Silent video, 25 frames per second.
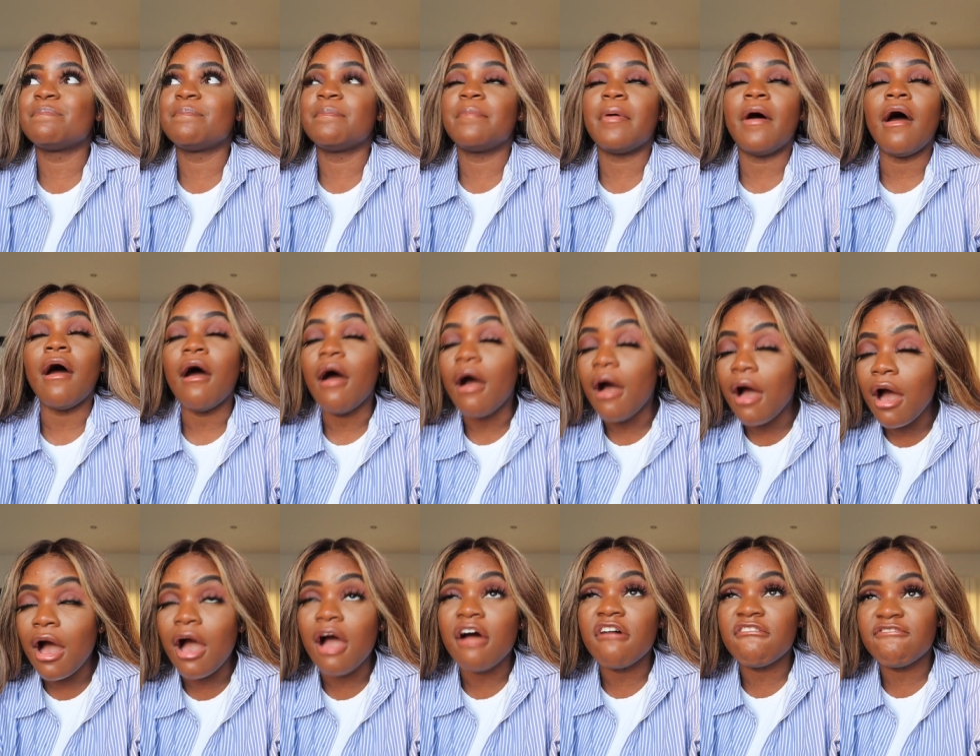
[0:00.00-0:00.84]

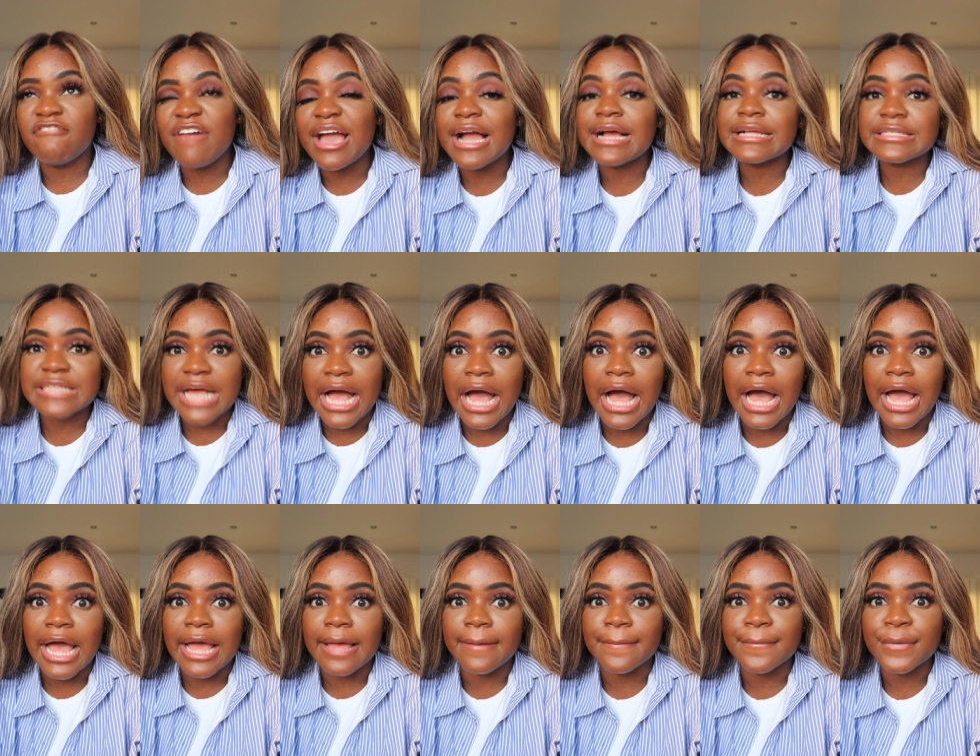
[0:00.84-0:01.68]
perfect
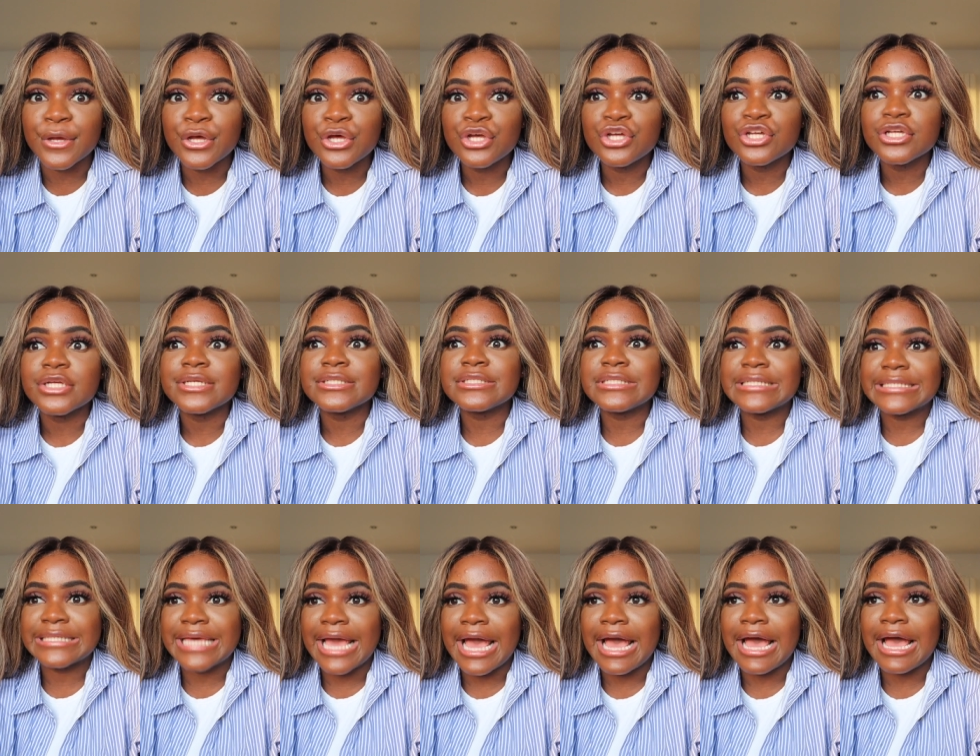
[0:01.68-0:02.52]
time to
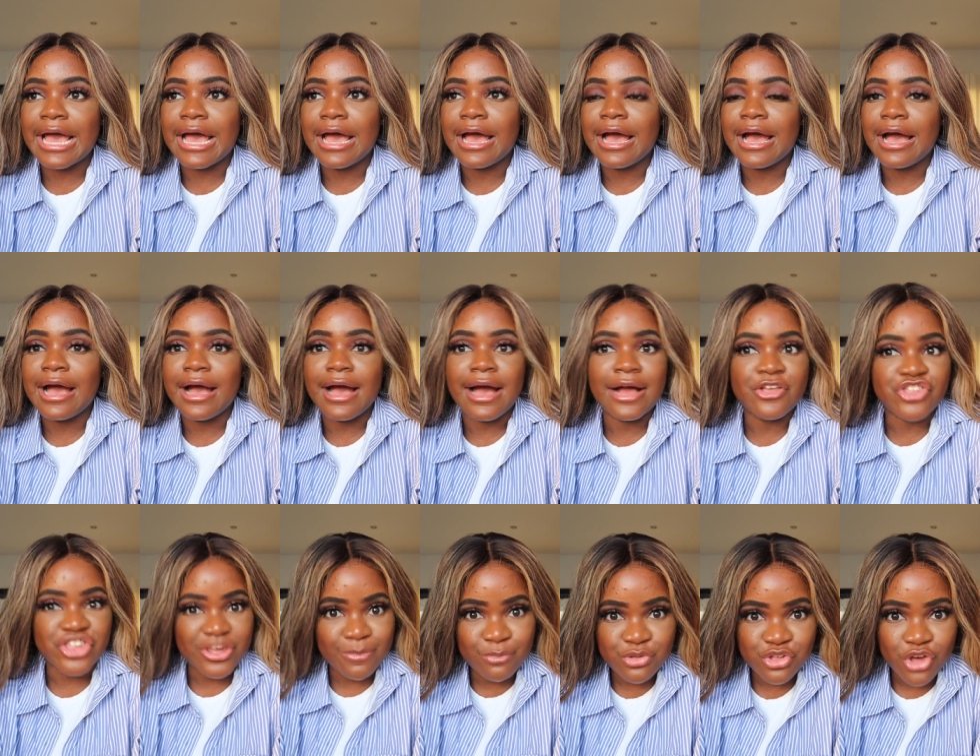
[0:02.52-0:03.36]
get a
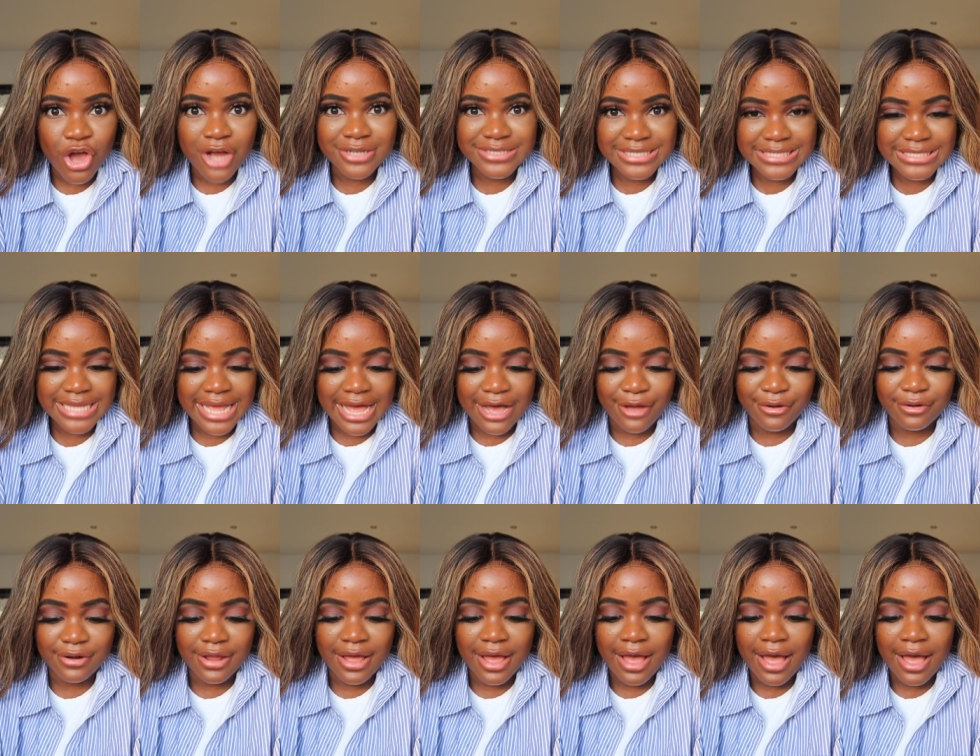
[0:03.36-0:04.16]
Gymshark discount.